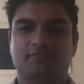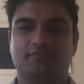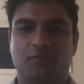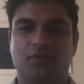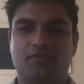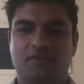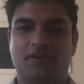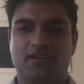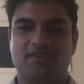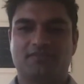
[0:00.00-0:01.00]
when we
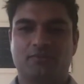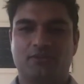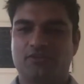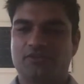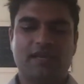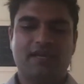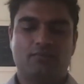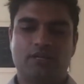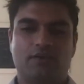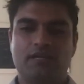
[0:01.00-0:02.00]
started, which is that
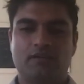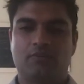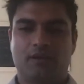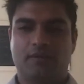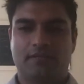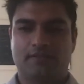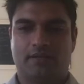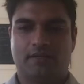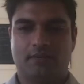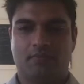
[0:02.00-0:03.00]
we don't need to worry about the
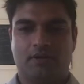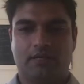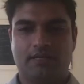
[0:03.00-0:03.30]
target market.